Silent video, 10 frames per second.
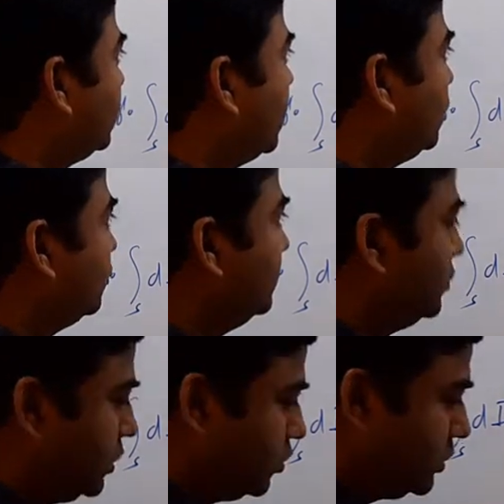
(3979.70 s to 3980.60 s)
equal to
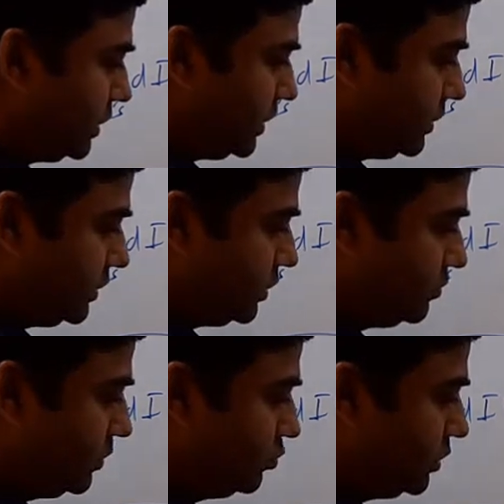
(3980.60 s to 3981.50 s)
mu 0 J. This
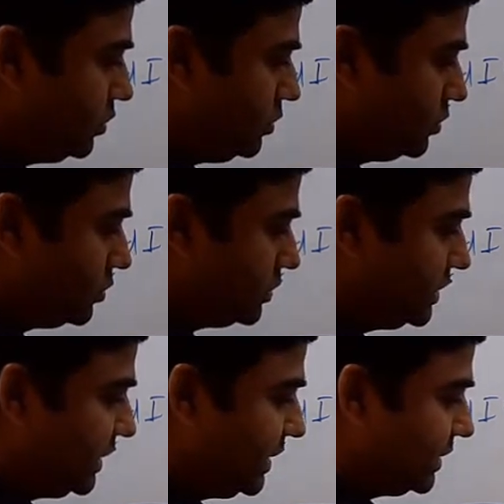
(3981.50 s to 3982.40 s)
is mu 0
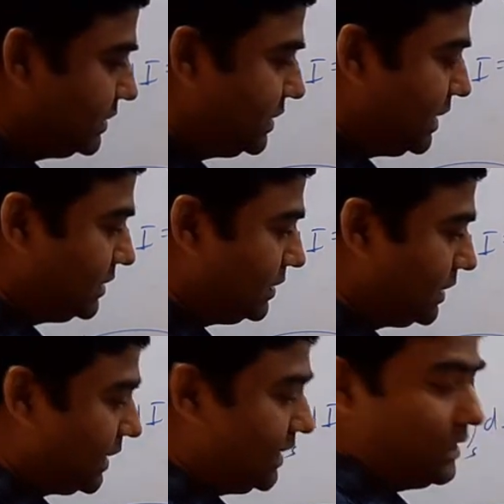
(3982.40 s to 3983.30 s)
J. J is the
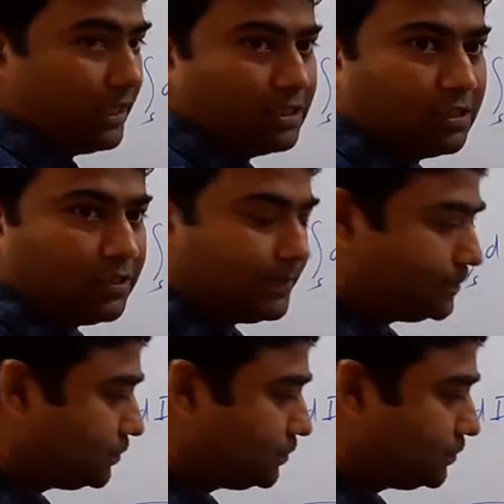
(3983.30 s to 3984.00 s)
current density.